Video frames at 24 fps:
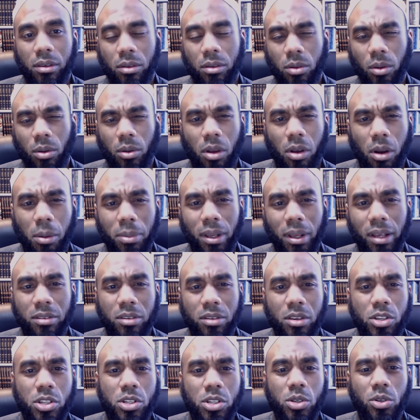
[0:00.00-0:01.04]
So complex
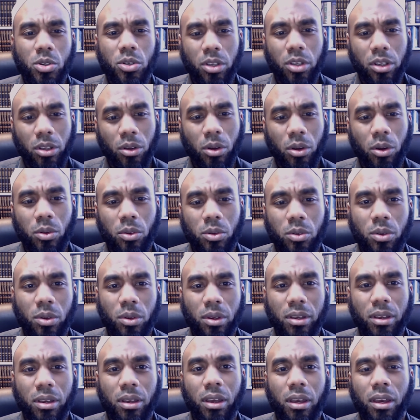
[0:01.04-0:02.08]
issues you can go
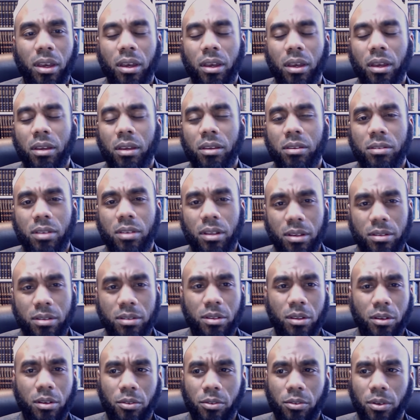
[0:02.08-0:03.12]
to a
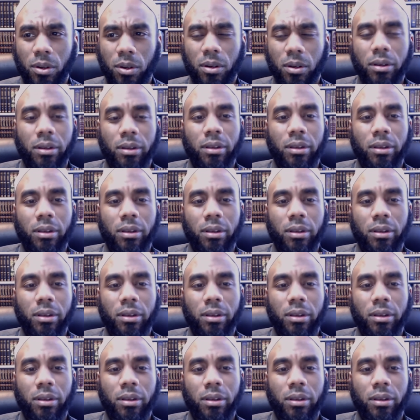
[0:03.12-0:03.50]
solicitor for.